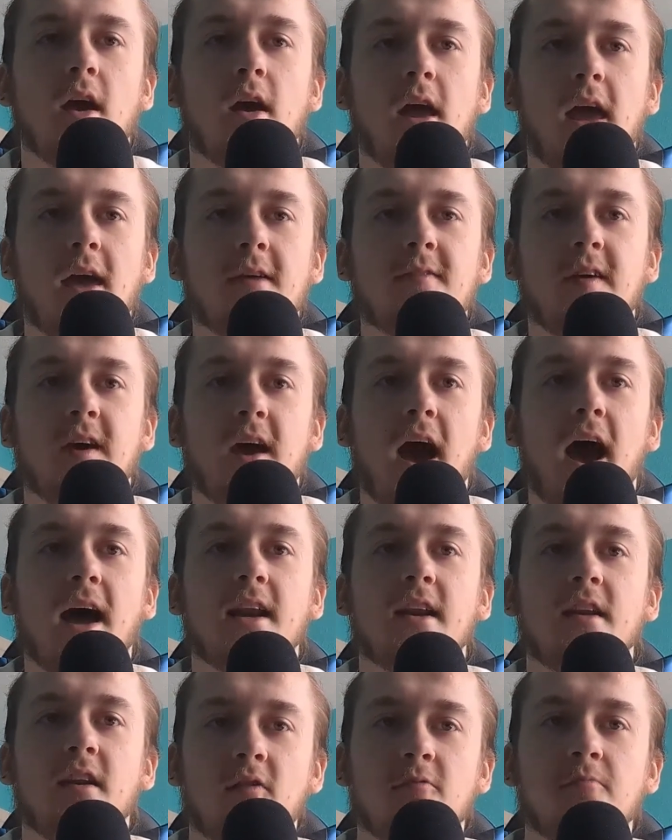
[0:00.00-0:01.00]
If it
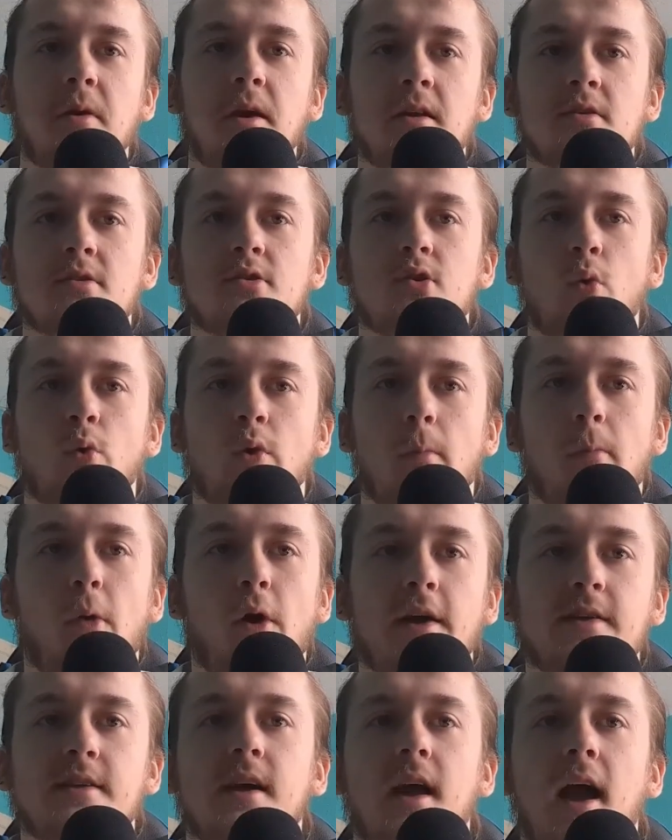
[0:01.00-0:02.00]
hadn't have been so
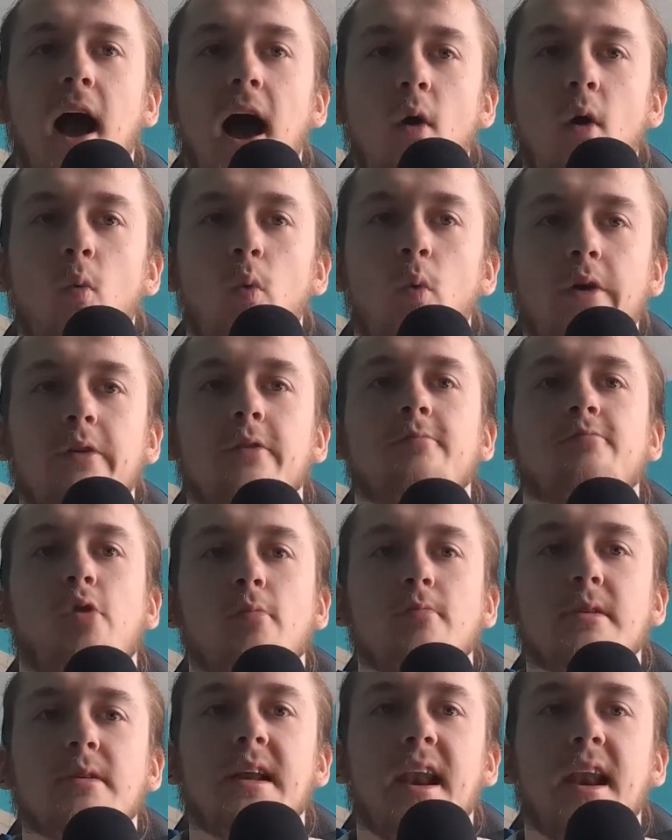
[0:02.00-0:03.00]
depressing, I would have
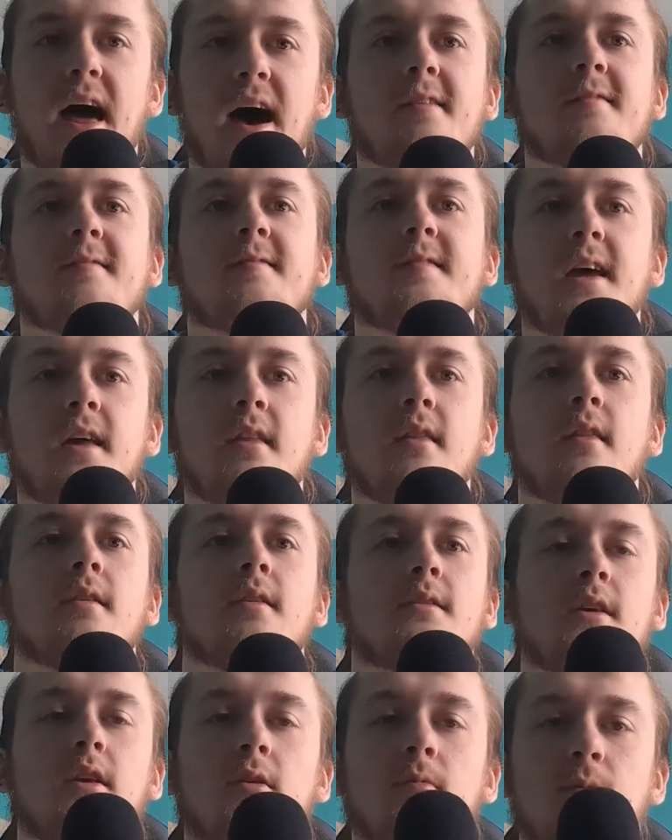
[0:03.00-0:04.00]
probably laughed in the
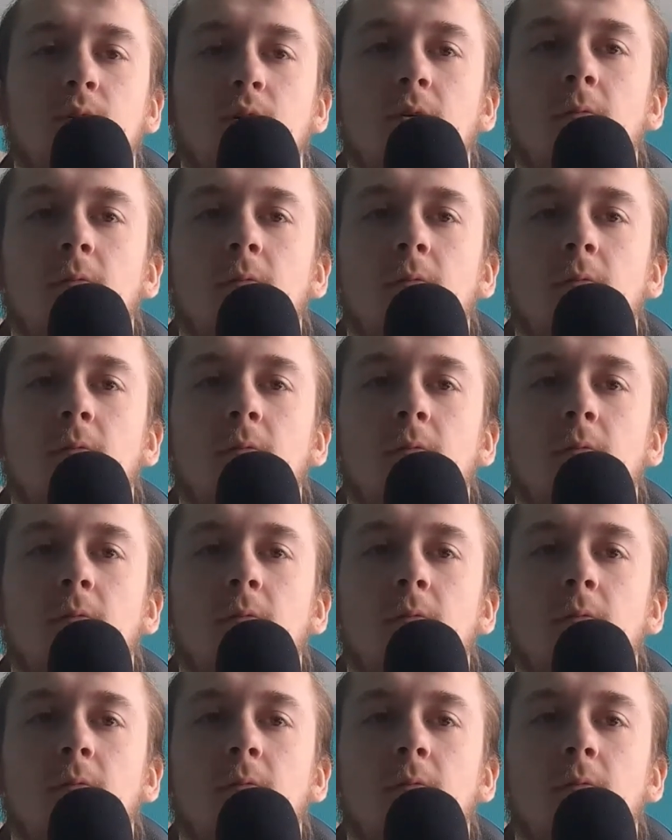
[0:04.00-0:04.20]
cinema.